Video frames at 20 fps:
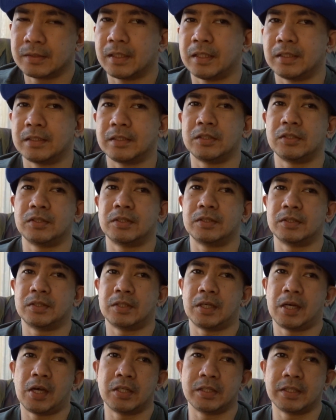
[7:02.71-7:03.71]
I'll see you
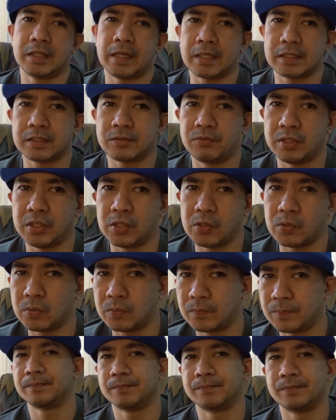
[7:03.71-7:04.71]
on the next
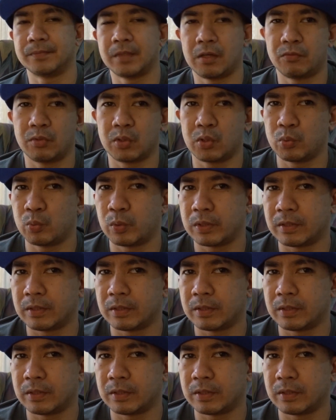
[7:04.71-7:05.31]
video. Have a good